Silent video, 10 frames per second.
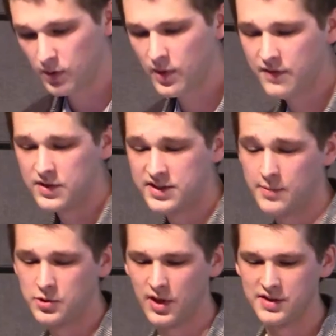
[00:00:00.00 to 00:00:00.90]
so one way of
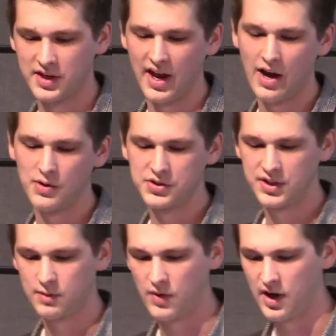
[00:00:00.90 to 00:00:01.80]
conceptualizing how
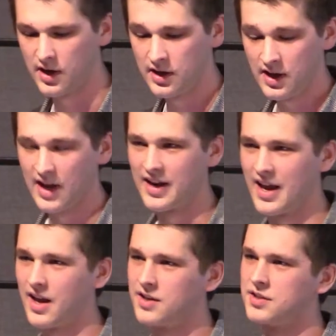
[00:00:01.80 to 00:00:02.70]
stigma and
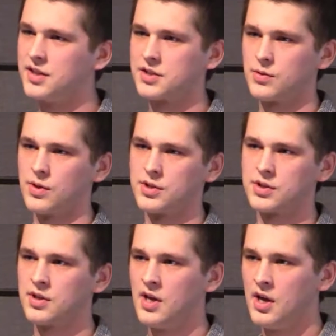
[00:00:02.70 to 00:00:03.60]
AIDS and
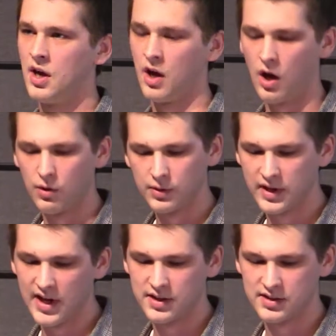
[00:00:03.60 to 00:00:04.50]
discourse uh, all
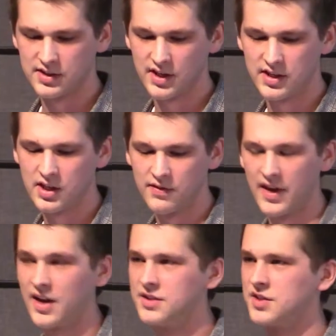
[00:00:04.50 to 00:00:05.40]
relate is this idea of
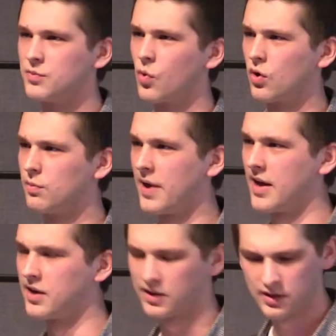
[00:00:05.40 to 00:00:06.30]
AIDS as a moral
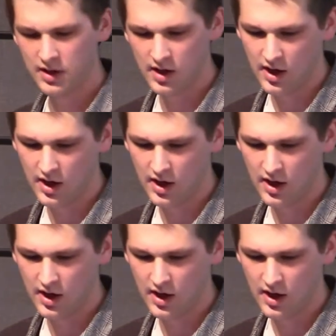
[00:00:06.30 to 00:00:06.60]
panic.